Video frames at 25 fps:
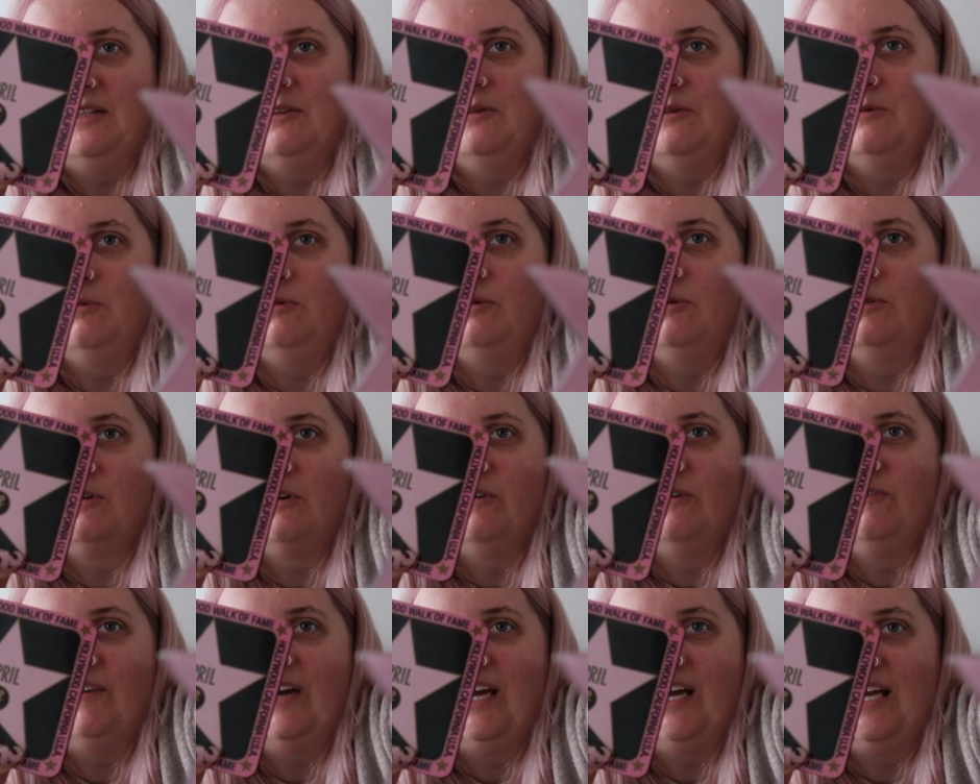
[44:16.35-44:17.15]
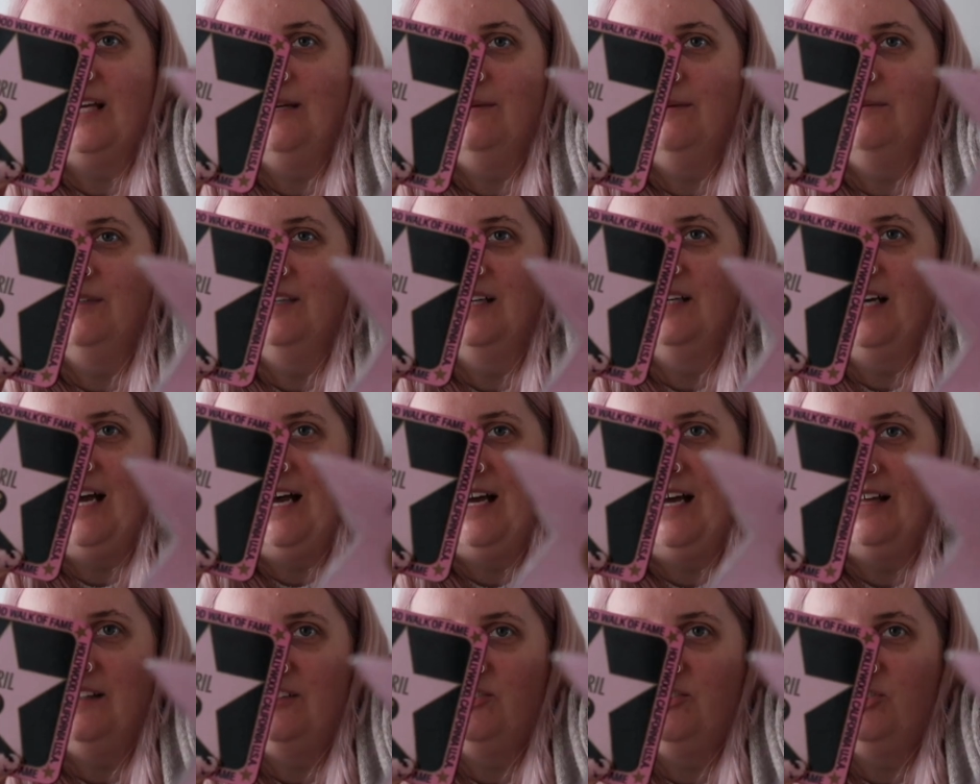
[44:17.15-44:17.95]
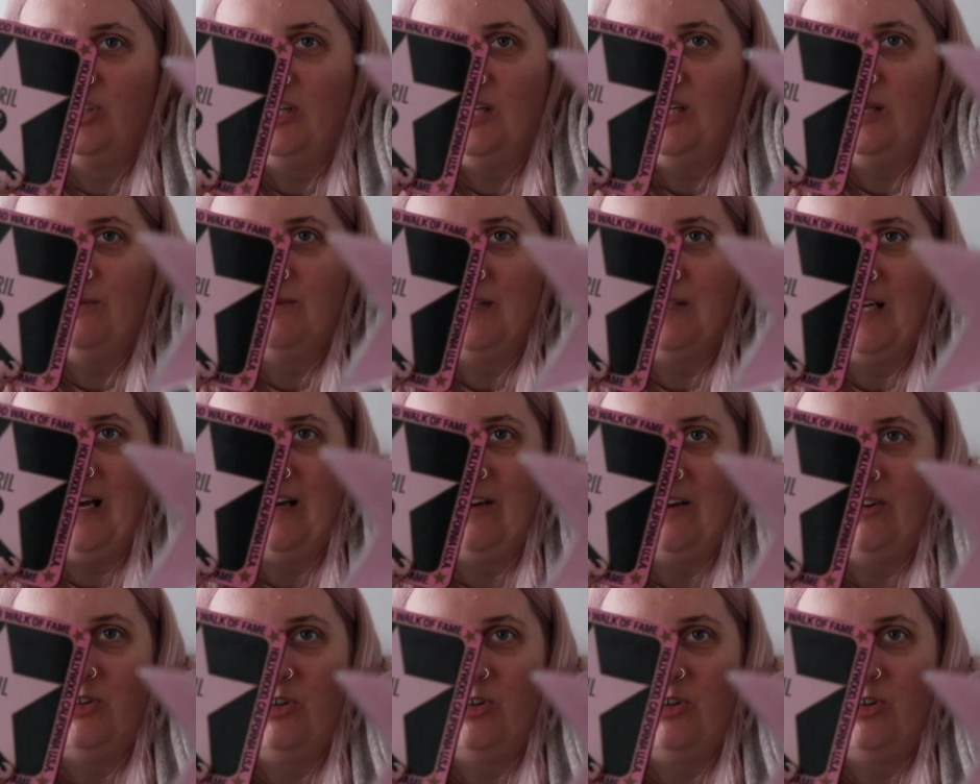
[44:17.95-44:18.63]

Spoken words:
in the Walk of Fame and a cheap tack